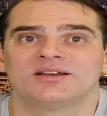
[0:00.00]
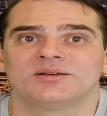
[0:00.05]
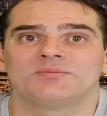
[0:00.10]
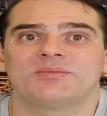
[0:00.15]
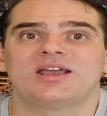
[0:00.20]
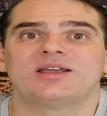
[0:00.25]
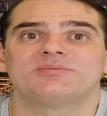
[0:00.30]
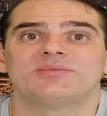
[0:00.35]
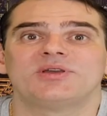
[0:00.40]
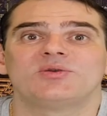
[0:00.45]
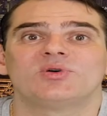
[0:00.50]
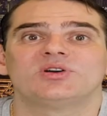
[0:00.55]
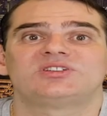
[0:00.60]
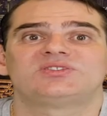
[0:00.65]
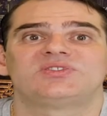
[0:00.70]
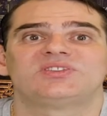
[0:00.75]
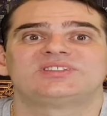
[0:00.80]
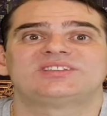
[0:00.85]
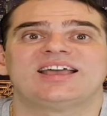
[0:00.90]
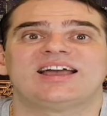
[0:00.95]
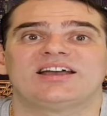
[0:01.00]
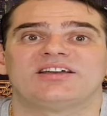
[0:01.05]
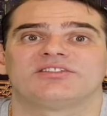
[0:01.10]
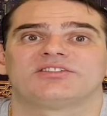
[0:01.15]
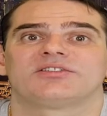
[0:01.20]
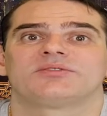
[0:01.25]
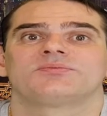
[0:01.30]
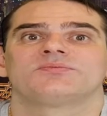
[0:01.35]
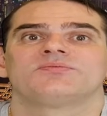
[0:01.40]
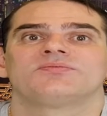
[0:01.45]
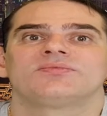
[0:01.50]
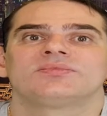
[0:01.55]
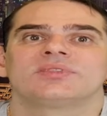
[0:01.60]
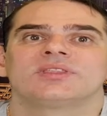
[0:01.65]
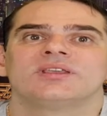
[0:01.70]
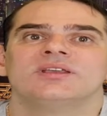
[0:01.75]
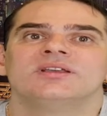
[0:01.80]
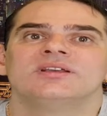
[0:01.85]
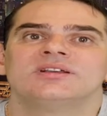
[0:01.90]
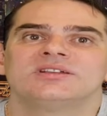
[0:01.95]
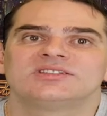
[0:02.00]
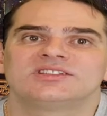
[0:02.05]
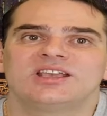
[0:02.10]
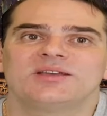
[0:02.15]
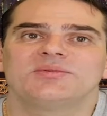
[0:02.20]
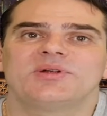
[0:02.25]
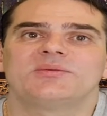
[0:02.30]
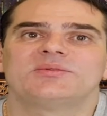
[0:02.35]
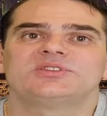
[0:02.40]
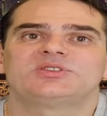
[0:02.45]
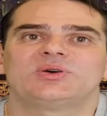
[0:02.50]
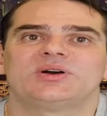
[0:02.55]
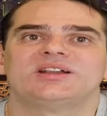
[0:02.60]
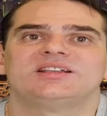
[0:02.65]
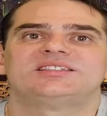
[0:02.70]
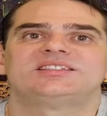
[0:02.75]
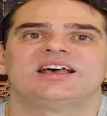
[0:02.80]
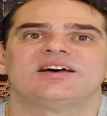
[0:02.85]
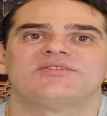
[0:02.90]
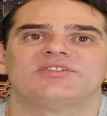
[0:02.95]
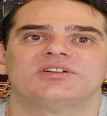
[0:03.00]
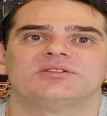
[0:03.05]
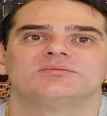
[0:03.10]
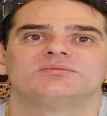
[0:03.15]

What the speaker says: made me wish for death. Tip number 27,